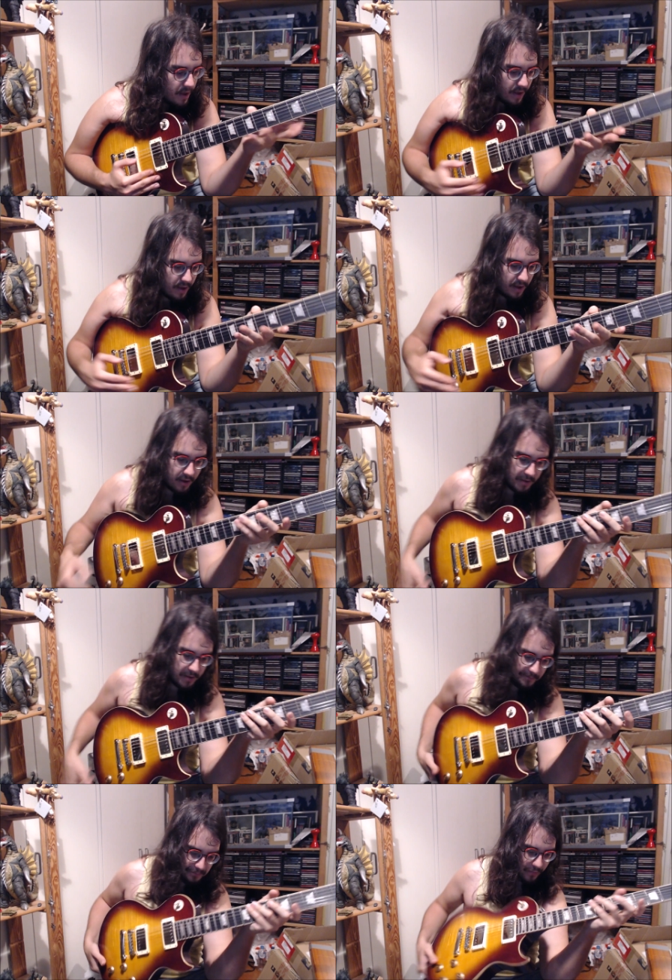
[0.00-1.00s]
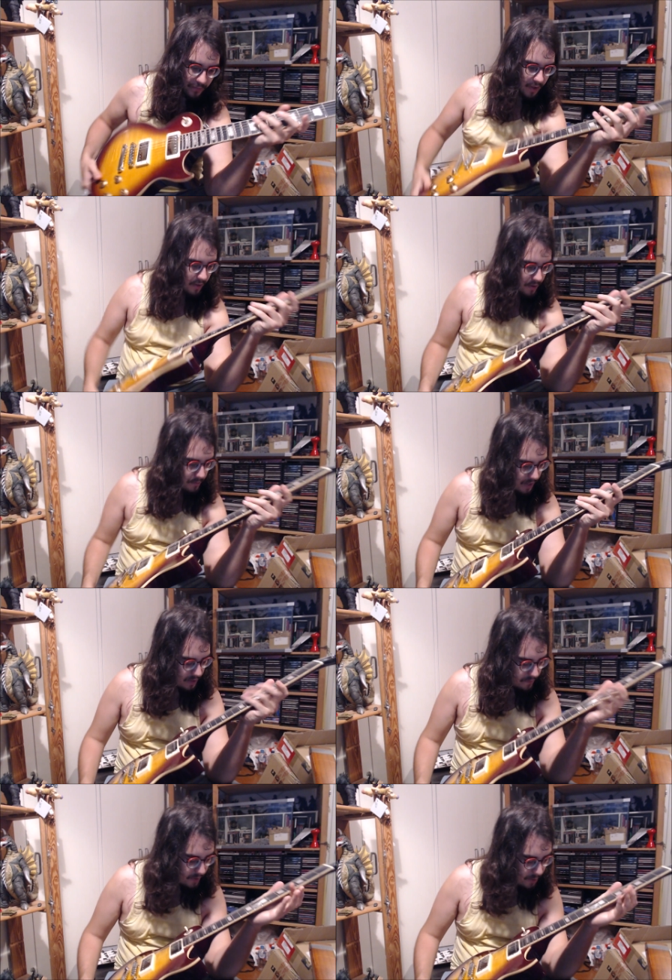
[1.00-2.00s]
But yeah,
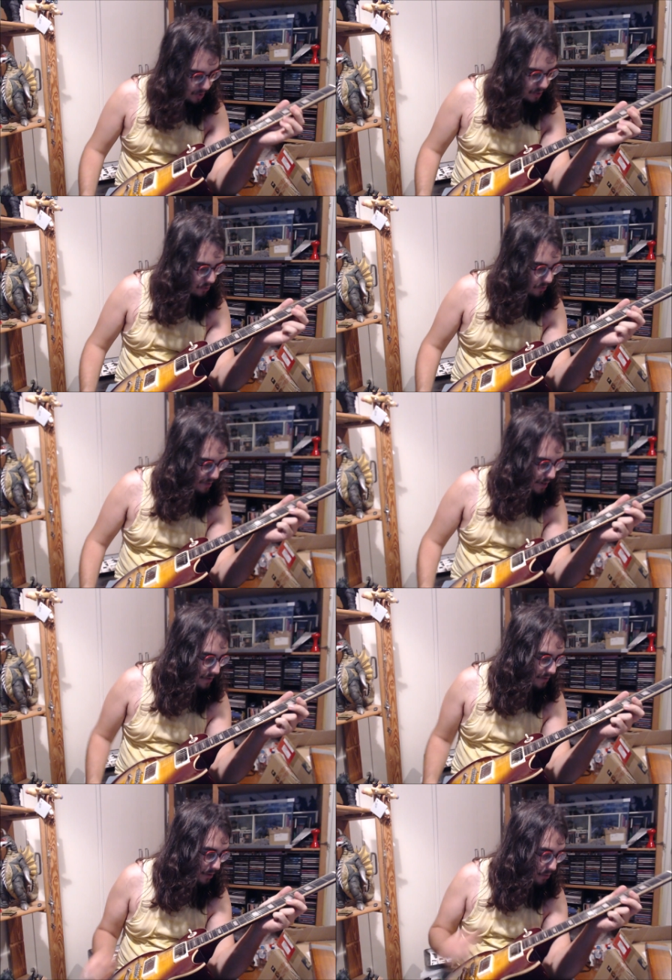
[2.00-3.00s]
the fretwork looks nice. They look